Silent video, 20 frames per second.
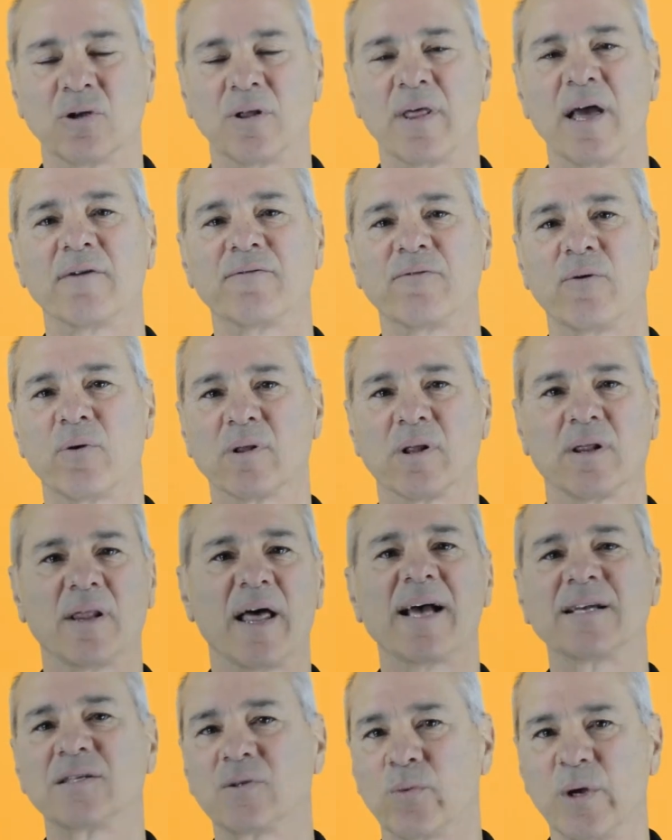so therefore the
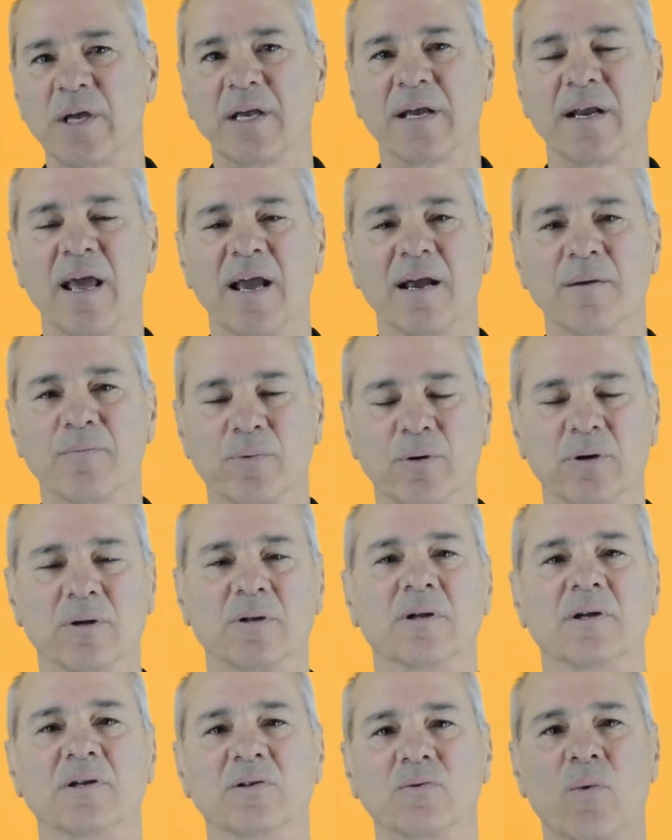last week in
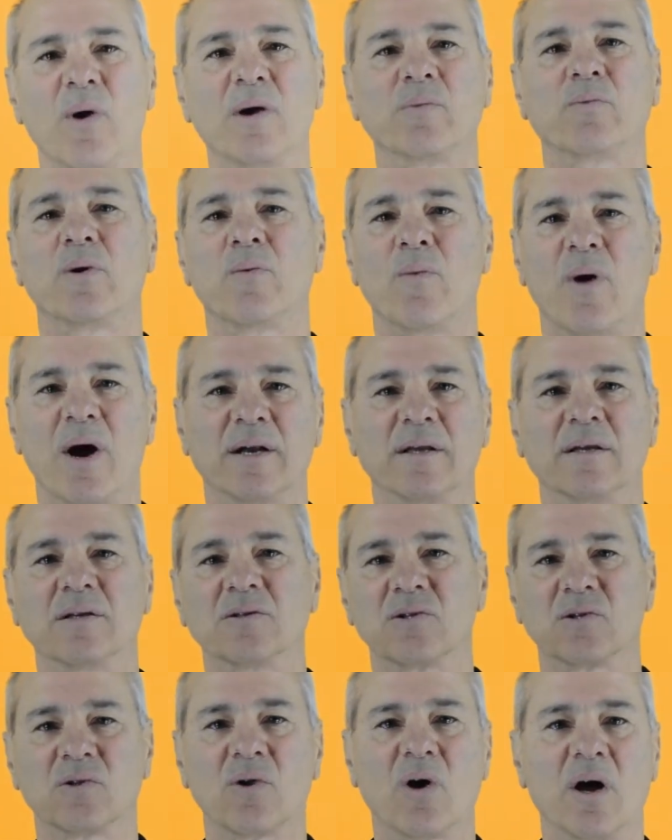April is when we want to
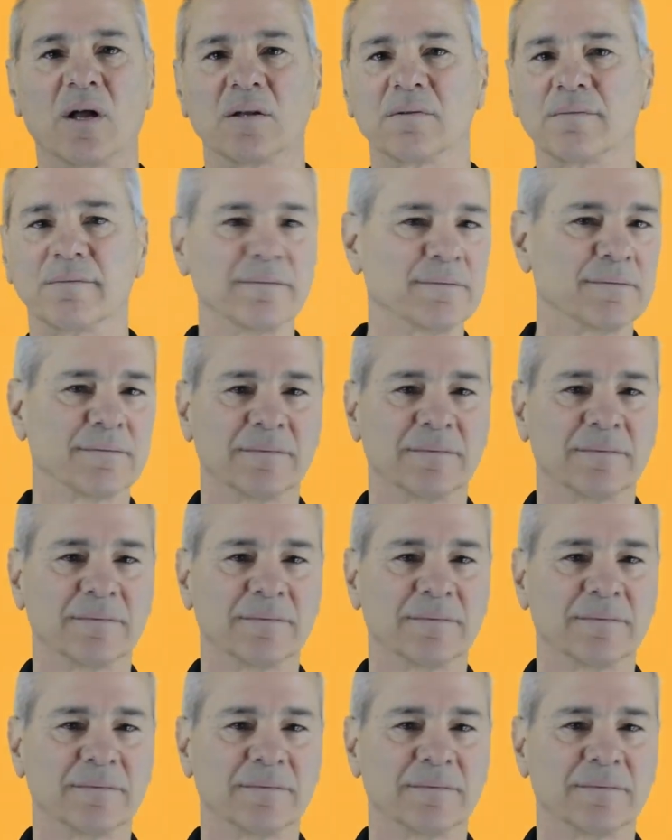install.